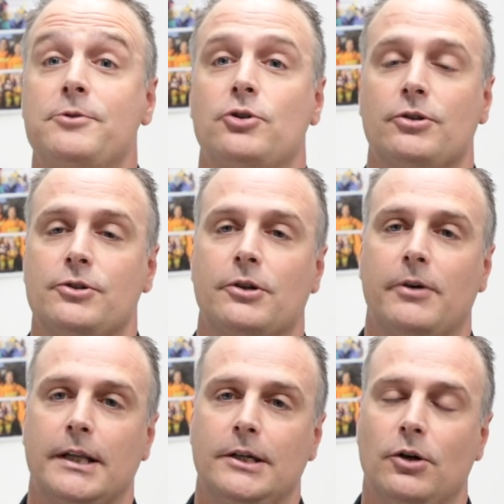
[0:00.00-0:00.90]
John
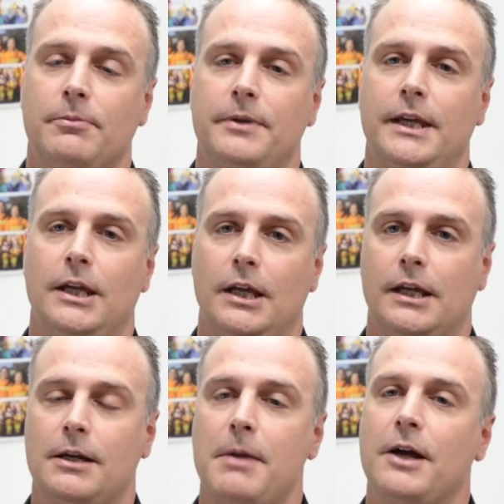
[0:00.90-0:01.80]
Zuccarelli. I'm the
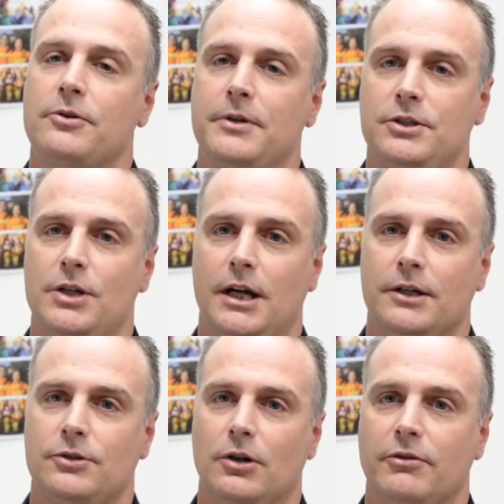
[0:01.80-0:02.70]
commander in
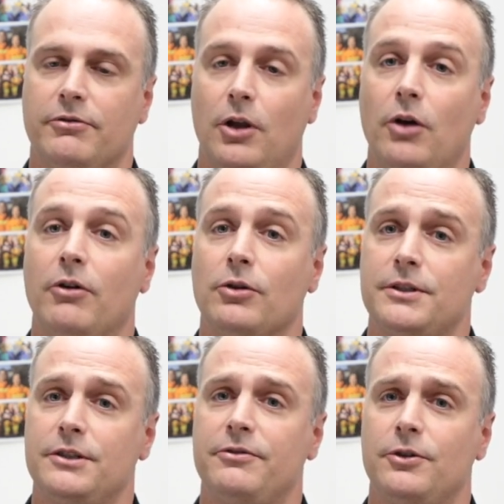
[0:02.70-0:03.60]
charge of low
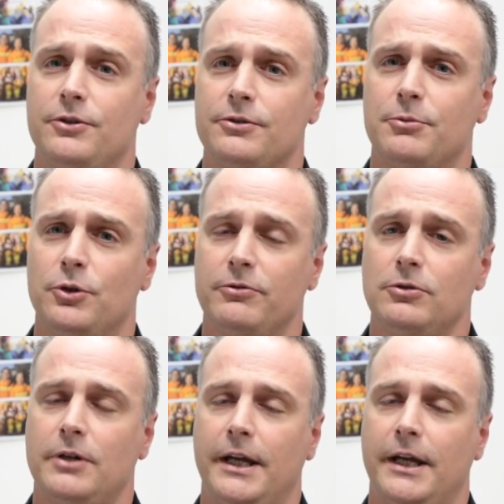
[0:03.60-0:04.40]
voltage fuse removal